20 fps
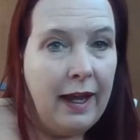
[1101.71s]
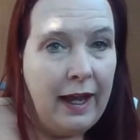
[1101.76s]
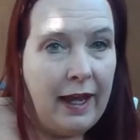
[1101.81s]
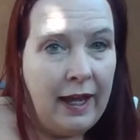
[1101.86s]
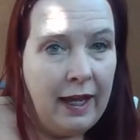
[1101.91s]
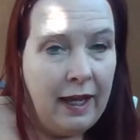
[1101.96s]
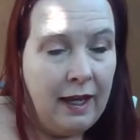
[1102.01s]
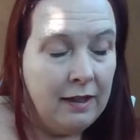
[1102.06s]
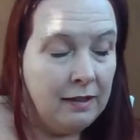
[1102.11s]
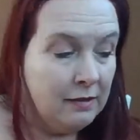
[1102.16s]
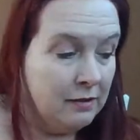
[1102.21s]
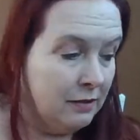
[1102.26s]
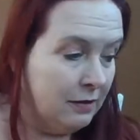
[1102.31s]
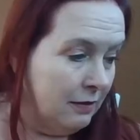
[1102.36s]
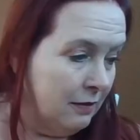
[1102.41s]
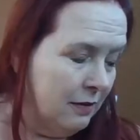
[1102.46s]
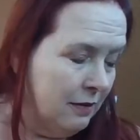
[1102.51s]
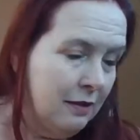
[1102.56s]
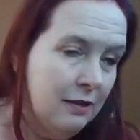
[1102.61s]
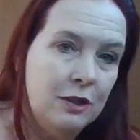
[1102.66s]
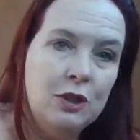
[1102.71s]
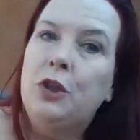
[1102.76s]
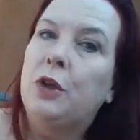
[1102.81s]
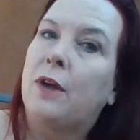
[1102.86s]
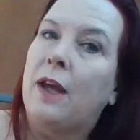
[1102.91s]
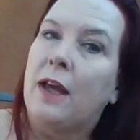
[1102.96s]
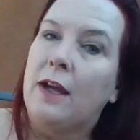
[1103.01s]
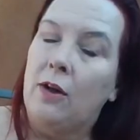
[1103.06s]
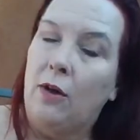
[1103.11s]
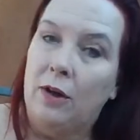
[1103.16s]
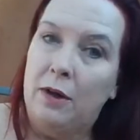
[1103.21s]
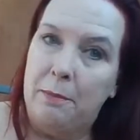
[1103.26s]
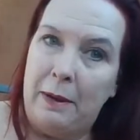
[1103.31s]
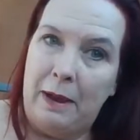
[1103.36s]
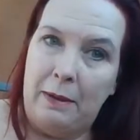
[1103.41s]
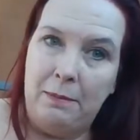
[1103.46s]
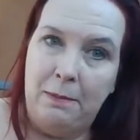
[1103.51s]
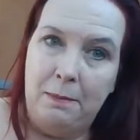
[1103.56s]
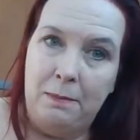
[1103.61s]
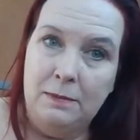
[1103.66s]
And you can go to
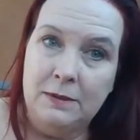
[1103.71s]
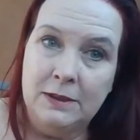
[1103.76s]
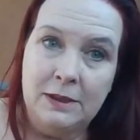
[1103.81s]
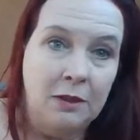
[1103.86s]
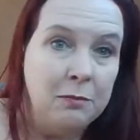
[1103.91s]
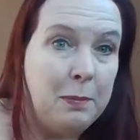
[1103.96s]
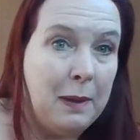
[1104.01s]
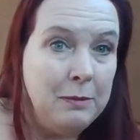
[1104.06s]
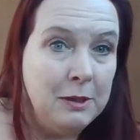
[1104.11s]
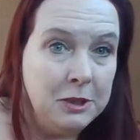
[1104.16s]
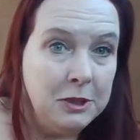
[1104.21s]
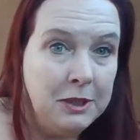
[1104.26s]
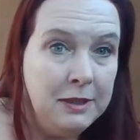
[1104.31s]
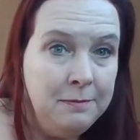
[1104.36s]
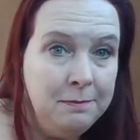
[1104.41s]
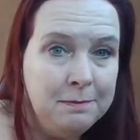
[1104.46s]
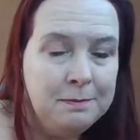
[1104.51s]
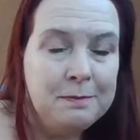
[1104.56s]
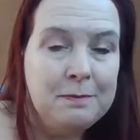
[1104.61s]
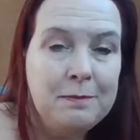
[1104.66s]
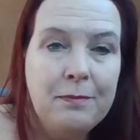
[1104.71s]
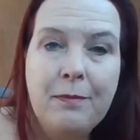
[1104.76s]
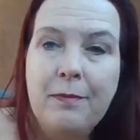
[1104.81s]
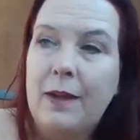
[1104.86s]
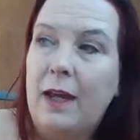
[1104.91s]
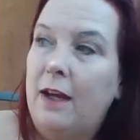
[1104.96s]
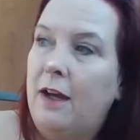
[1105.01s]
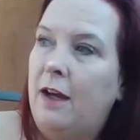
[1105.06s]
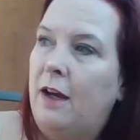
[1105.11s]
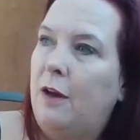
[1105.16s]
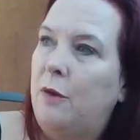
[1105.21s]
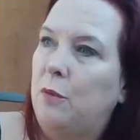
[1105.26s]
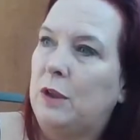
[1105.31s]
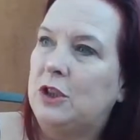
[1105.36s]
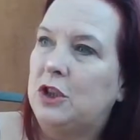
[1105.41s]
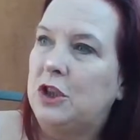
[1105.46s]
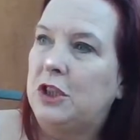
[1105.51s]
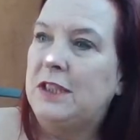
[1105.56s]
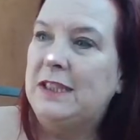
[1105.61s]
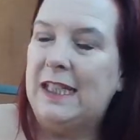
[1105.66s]
pub- self publishing uh,
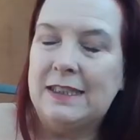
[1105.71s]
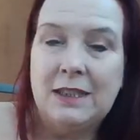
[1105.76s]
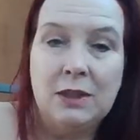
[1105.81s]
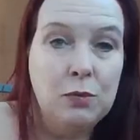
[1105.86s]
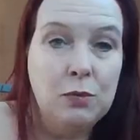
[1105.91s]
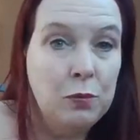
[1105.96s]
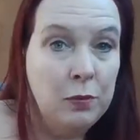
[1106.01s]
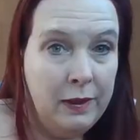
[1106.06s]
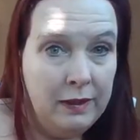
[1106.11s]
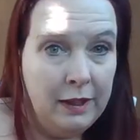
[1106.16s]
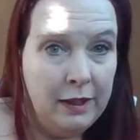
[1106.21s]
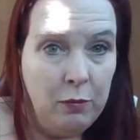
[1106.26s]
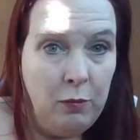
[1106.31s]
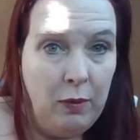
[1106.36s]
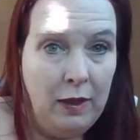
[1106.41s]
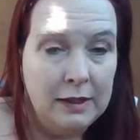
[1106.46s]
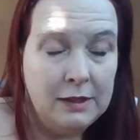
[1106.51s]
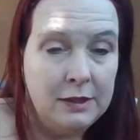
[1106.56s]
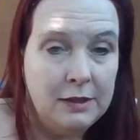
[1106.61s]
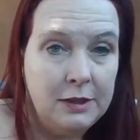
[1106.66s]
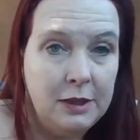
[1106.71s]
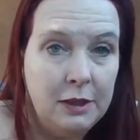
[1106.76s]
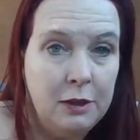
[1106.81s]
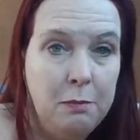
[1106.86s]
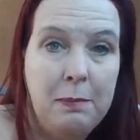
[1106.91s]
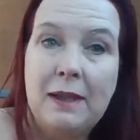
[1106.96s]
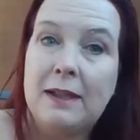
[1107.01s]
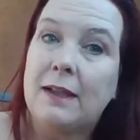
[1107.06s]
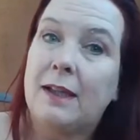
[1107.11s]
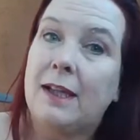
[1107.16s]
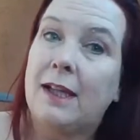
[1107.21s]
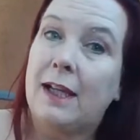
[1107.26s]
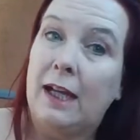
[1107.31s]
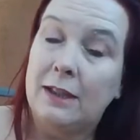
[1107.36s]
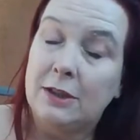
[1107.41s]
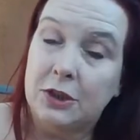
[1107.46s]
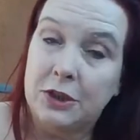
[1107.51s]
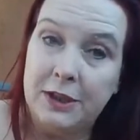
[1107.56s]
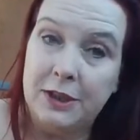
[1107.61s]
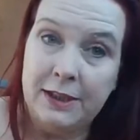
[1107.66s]
which she doesn't really want to do, but
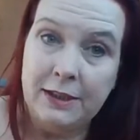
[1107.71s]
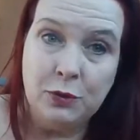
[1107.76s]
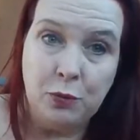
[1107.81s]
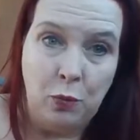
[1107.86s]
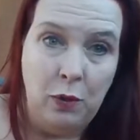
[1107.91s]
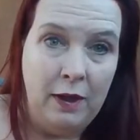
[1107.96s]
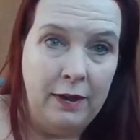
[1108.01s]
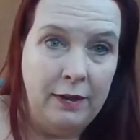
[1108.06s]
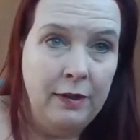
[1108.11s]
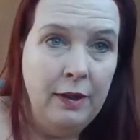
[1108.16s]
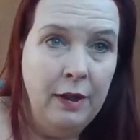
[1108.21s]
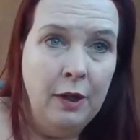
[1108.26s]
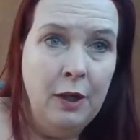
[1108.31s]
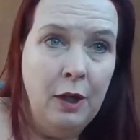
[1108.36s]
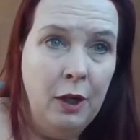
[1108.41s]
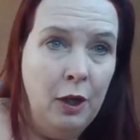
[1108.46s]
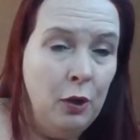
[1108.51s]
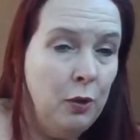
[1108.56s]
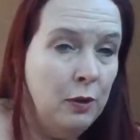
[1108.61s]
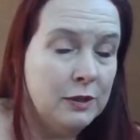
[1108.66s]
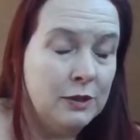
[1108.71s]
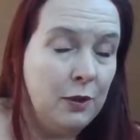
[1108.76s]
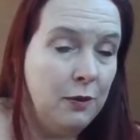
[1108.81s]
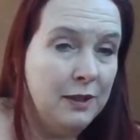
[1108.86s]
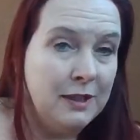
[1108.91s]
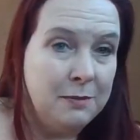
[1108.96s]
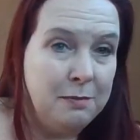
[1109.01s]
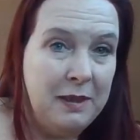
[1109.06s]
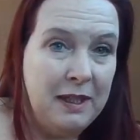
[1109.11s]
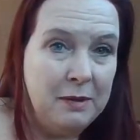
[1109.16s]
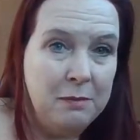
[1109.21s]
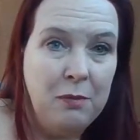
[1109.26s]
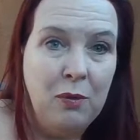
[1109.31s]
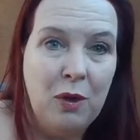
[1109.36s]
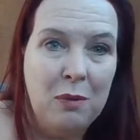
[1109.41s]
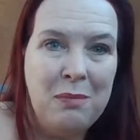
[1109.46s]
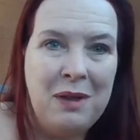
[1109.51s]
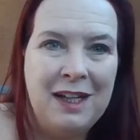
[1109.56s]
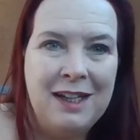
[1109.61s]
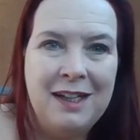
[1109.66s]
because she is one who has always made
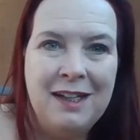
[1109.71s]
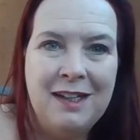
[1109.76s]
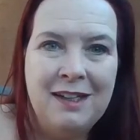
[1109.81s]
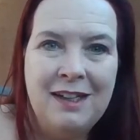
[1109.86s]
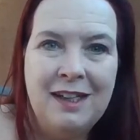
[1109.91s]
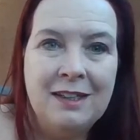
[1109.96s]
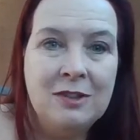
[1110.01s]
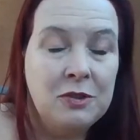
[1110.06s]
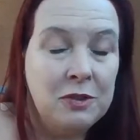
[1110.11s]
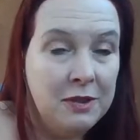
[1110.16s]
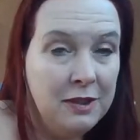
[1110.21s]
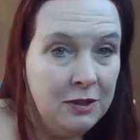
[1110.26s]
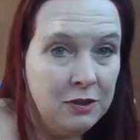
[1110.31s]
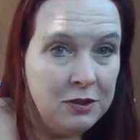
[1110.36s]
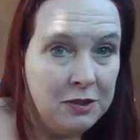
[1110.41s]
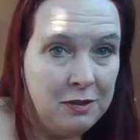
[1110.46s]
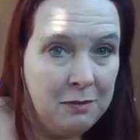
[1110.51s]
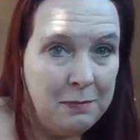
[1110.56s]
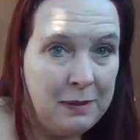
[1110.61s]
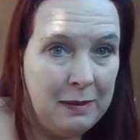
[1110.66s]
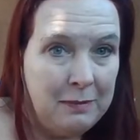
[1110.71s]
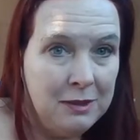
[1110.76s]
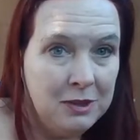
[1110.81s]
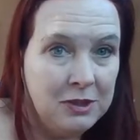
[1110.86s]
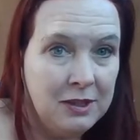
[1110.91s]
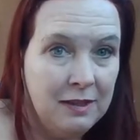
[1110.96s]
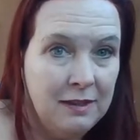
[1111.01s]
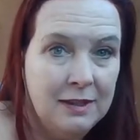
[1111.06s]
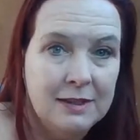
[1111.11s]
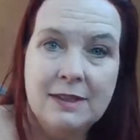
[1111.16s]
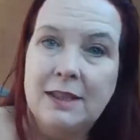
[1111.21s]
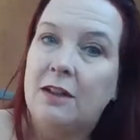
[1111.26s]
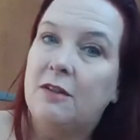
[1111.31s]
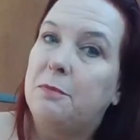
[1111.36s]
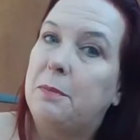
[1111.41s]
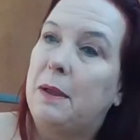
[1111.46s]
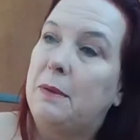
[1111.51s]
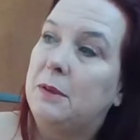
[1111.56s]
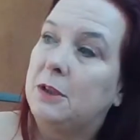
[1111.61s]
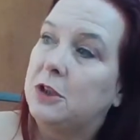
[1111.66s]
more money in traditional publishing than
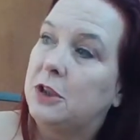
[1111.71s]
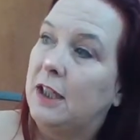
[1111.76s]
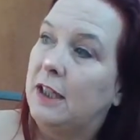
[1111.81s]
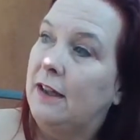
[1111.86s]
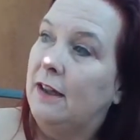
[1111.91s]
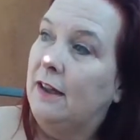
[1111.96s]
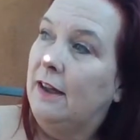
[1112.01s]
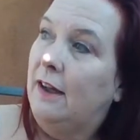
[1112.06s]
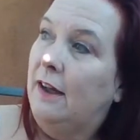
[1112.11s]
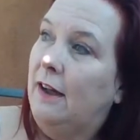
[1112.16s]
self publishing.